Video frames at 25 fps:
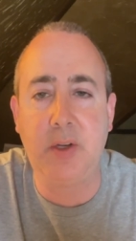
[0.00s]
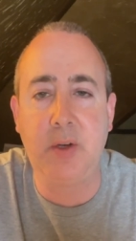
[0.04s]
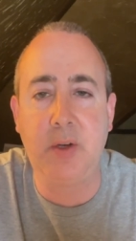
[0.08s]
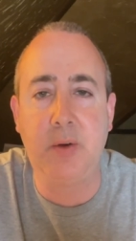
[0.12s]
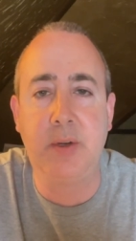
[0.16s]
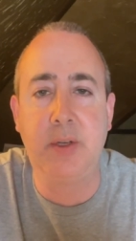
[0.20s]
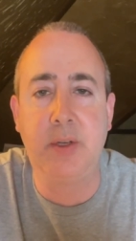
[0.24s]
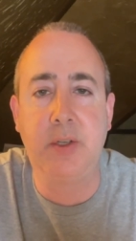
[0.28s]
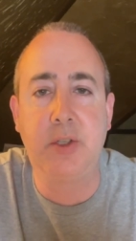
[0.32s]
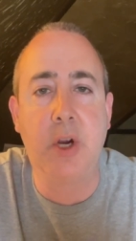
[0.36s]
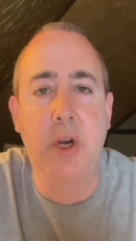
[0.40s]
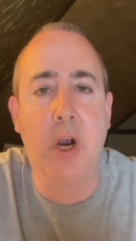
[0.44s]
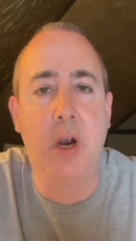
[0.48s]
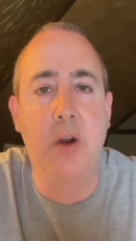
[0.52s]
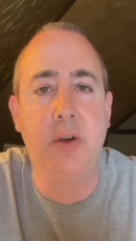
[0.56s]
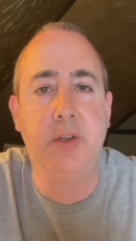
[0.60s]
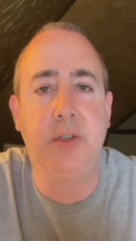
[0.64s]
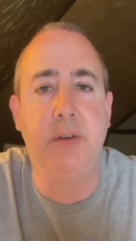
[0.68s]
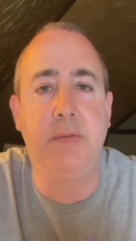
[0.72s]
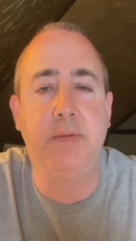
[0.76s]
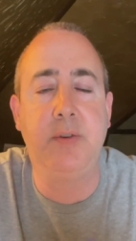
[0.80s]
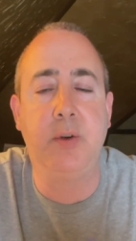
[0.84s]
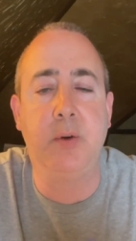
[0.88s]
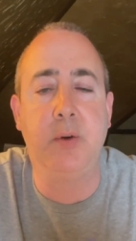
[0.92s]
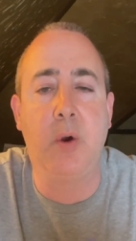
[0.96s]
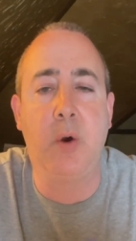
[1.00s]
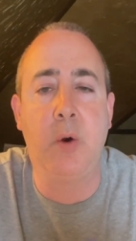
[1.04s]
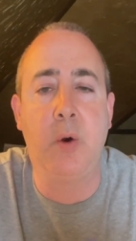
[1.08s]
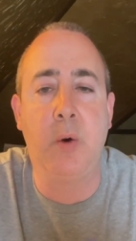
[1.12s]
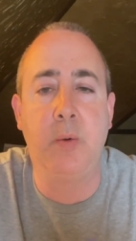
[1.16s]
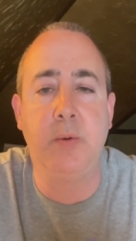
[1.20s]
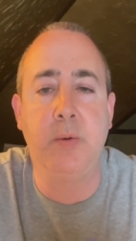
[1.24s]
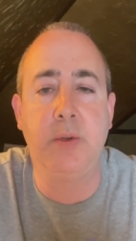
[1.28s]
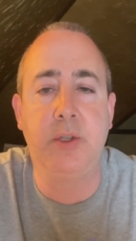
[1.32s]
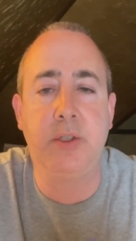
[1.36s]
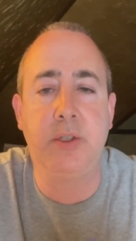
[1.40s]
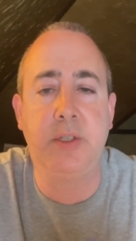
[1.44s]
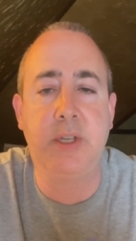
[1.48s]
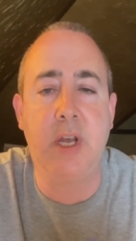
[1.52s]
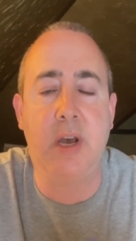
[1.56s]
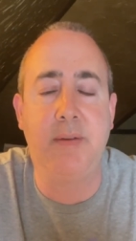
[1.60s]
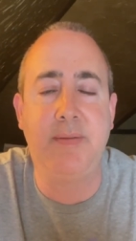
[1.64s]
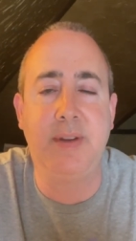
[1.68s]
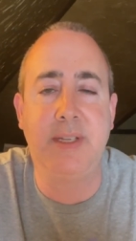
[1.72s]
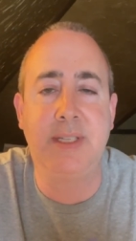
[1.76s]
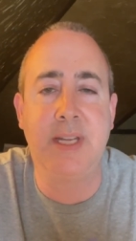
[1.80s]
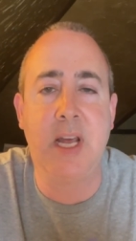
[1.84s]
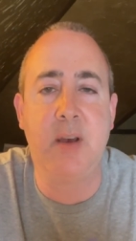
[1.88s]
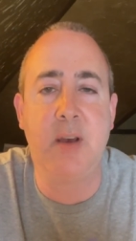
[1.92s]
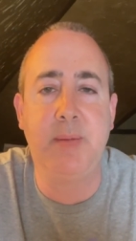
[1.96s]
You're in charge of your own stuff.
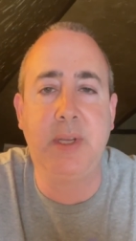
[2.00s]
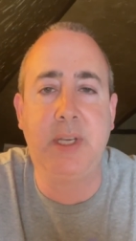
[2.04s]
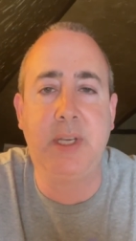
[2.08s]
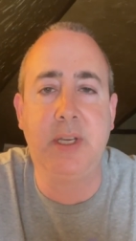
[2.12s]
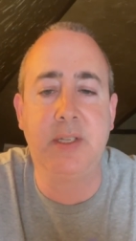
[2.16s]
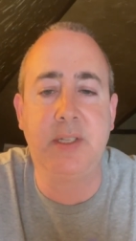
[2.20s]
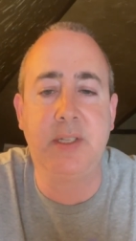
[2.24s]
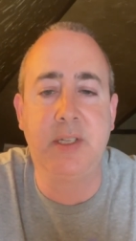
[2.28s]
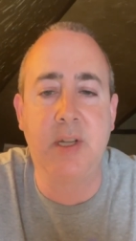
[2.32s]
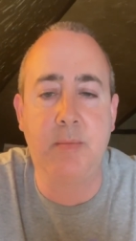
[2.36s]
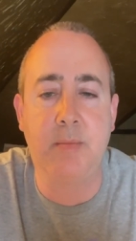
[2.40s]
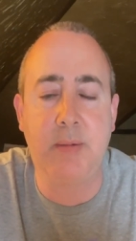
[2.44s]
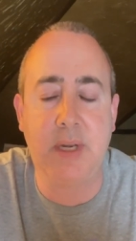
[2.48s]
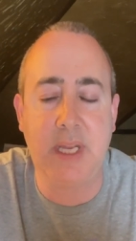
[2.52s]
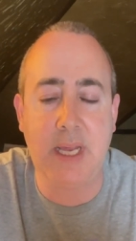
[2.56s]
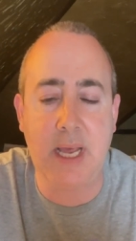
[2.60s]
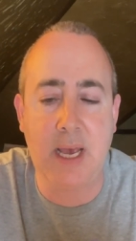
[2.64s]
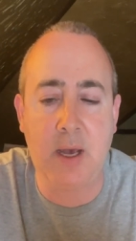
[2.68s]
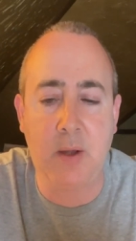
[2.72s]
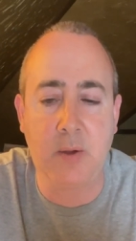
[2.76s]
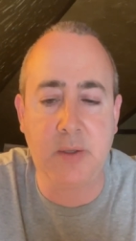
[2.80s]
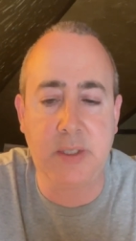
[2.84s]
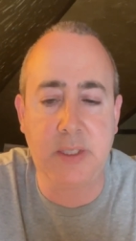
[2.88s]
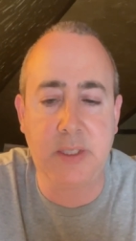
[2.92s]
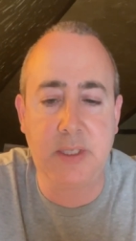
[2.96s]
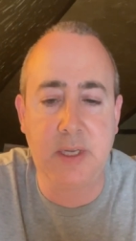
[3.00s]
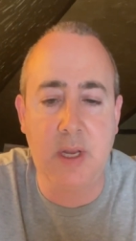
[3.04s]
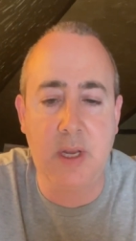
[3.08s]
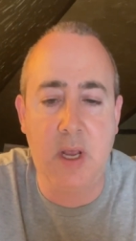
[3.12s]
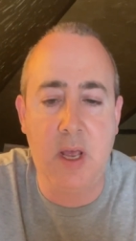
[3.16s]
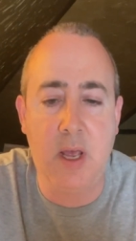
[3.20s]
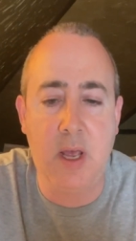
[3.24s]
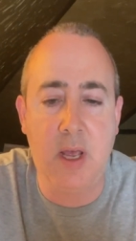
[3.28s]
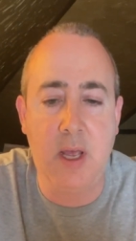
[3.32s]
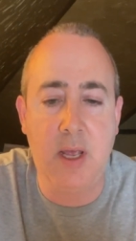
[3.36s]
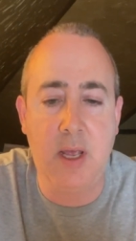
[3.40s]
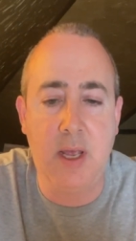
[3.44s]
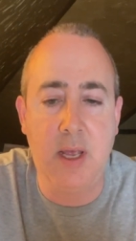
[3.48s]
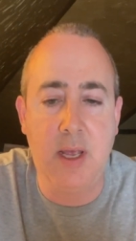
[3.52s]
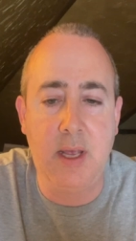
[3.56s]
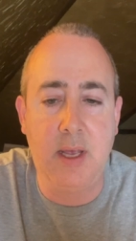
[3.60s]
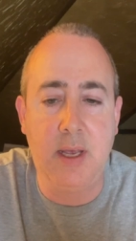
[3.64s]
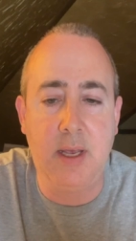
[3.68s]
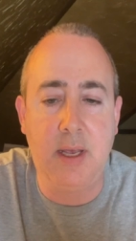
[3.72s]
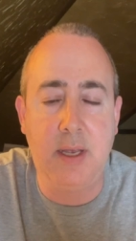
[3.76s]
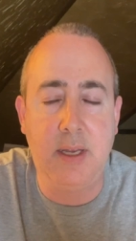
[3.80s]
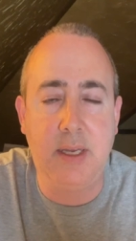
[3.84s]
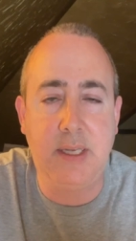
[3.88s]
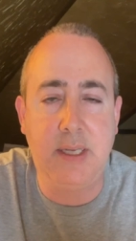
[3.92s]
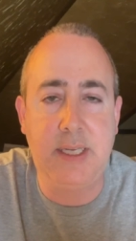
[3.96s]
It's not because somebody else
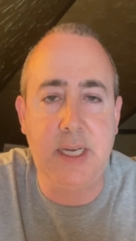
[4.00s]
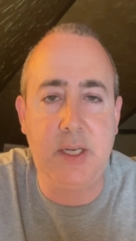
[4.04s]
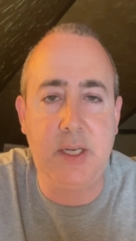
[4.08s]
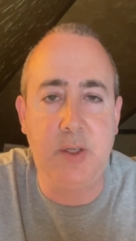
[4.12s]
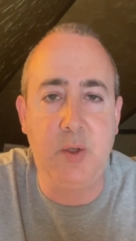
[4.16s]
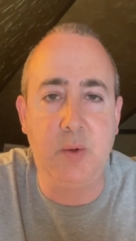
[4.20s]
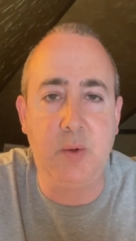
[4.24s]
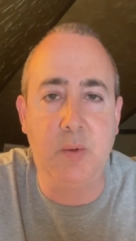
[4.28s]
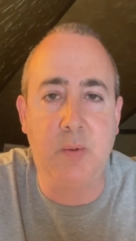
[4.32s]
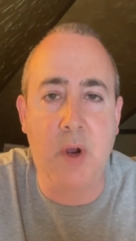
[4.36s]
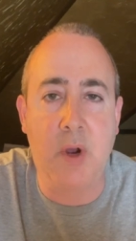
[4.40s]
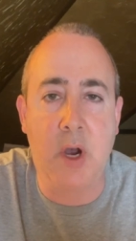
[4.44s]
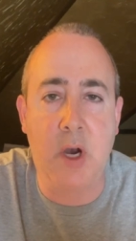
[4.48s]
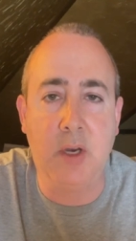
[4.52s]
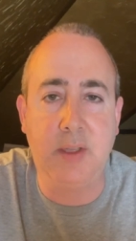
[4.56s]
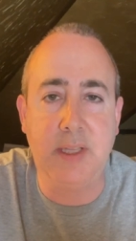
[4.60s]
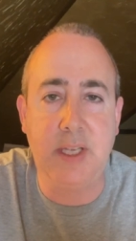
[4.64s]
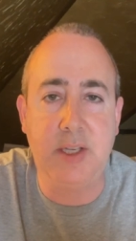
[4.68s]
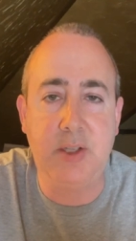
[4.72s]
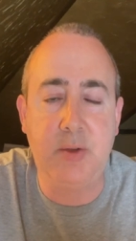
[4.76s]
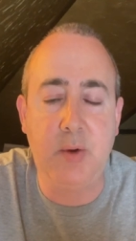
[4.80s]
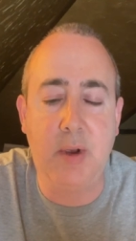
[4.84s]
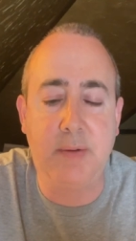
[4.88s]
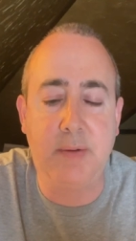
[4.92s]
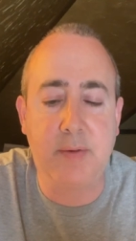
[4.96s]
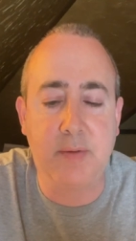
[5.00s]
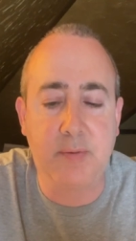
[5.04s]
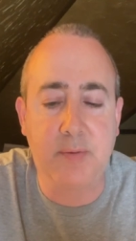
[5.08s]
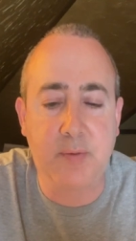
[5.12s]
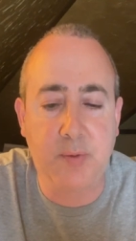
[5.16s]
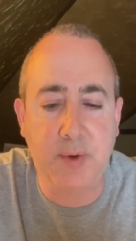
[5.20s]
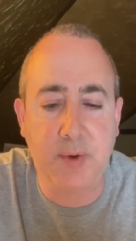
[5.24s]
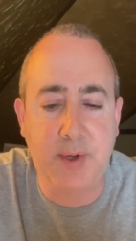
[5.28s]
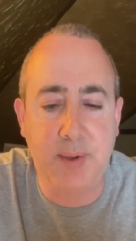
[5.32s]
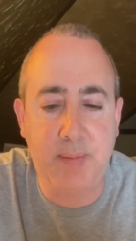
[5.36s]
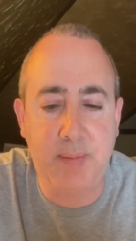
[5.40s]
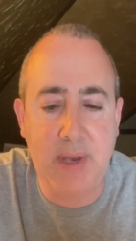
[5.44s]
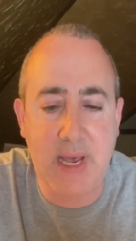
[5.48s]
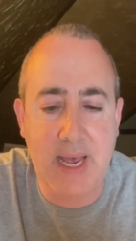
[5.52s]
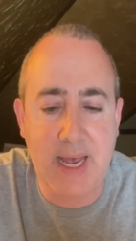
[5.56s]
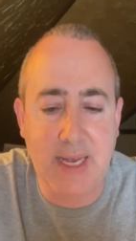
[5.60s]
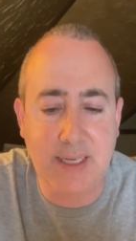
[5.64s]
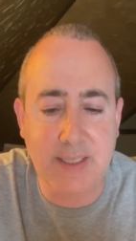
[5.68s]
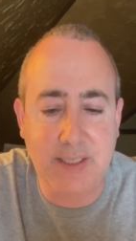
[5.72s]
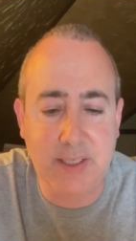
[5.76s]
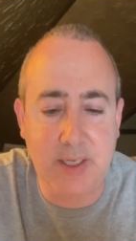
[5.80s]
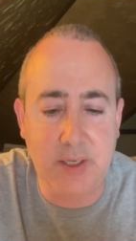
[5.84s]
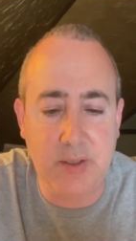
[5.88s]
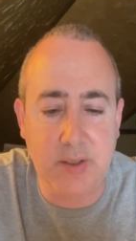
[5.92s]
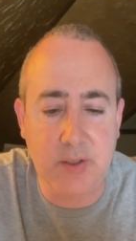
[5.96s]
did you wrong that you have a free
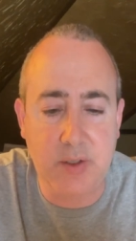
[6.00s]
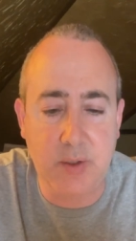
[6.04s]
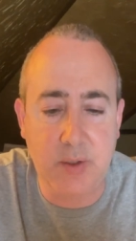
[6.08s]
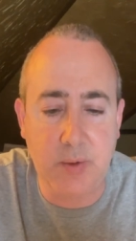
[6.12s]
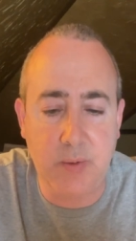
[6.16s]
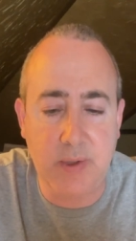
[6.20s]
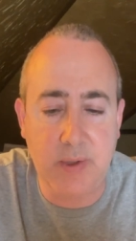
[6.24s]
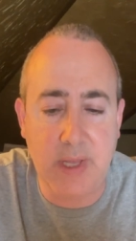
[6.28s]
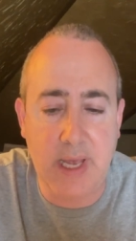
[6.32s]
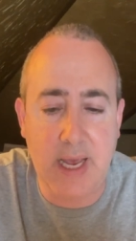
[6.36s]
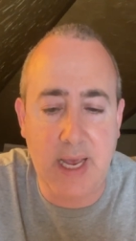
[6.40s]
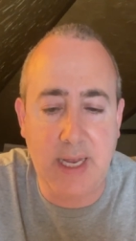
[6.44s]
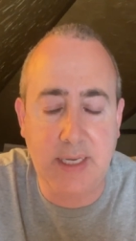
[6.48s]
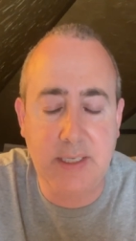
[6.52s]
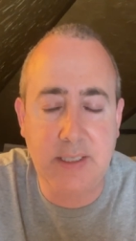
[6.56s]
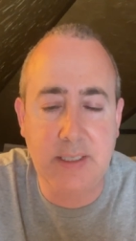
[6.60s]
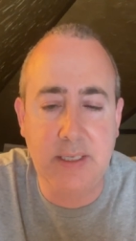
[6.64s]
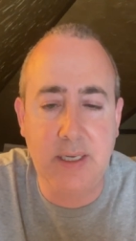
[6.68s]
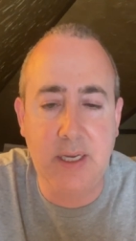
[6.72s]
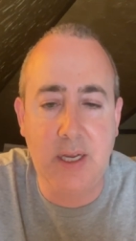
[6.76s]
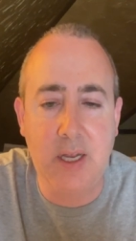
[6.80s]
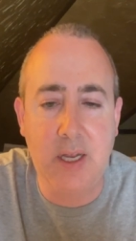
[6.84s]
pass to do that.